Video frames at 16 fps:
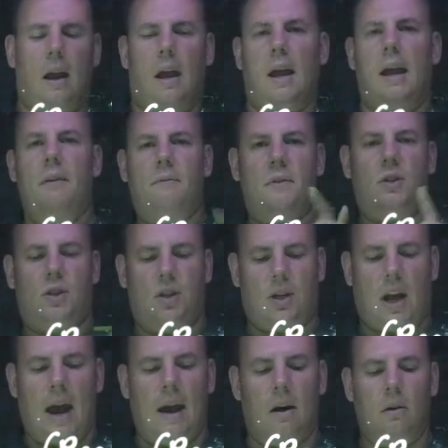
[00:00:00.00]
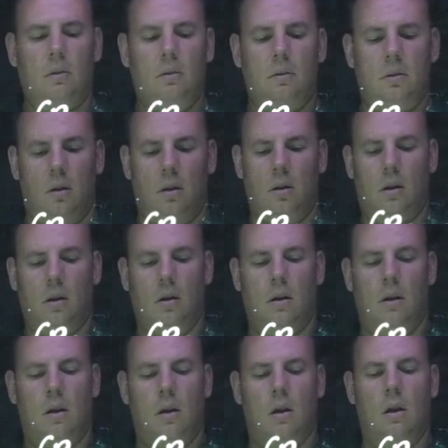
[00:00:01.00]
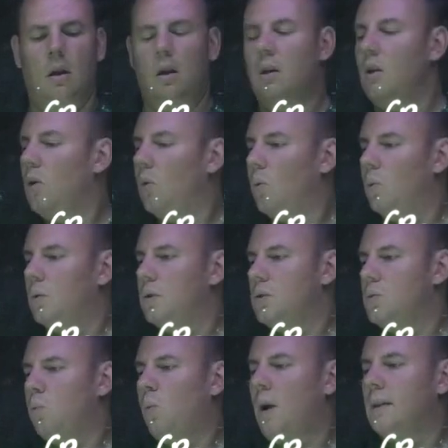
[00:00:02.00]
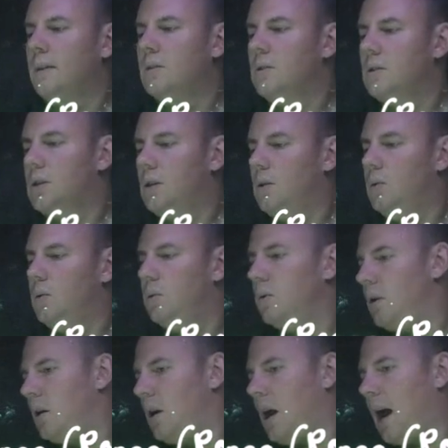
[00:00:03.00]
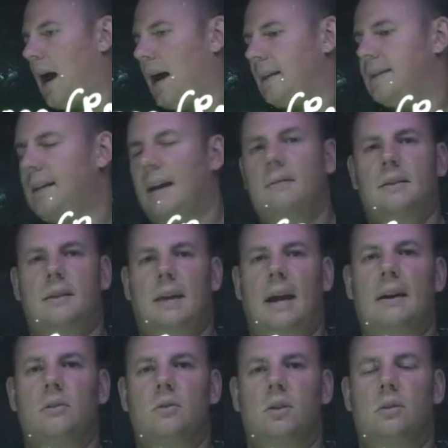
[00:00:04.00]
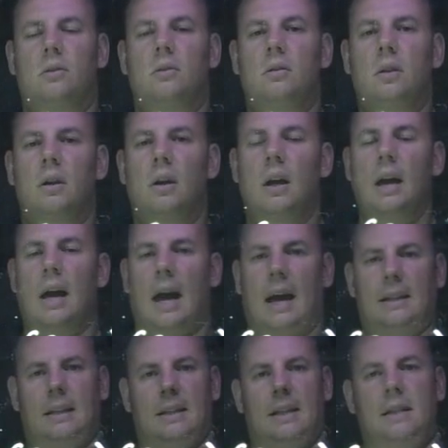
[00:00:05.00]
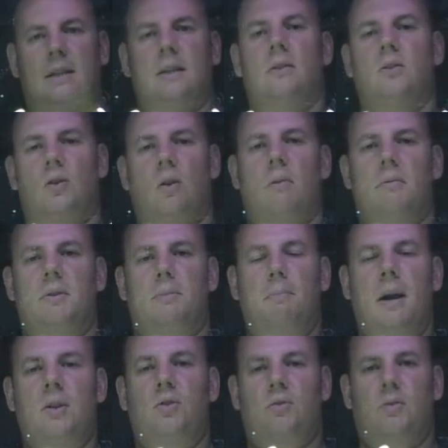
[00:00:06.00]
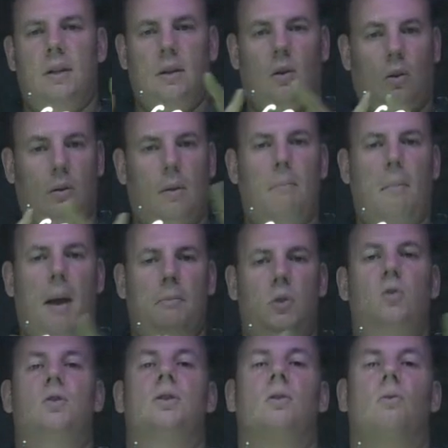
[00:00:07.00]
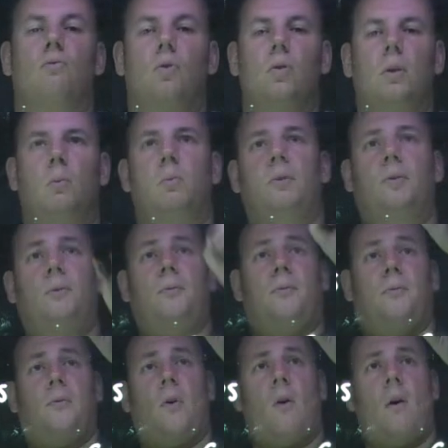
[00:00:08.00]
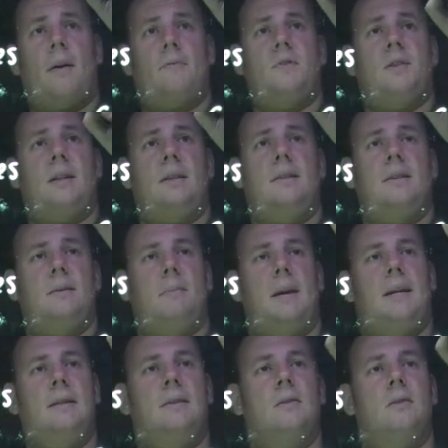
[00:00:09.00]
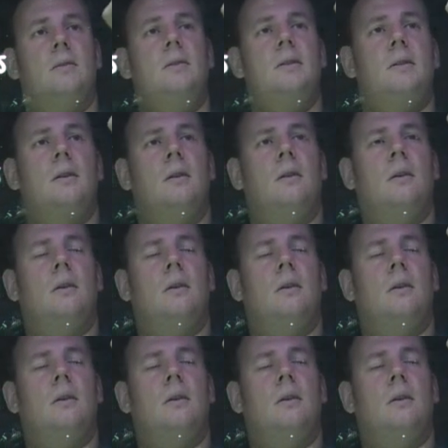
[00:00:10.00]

If the scale was 1 to 10,000 and the distance I was measuring on the map using a ruler was 5 centimetres,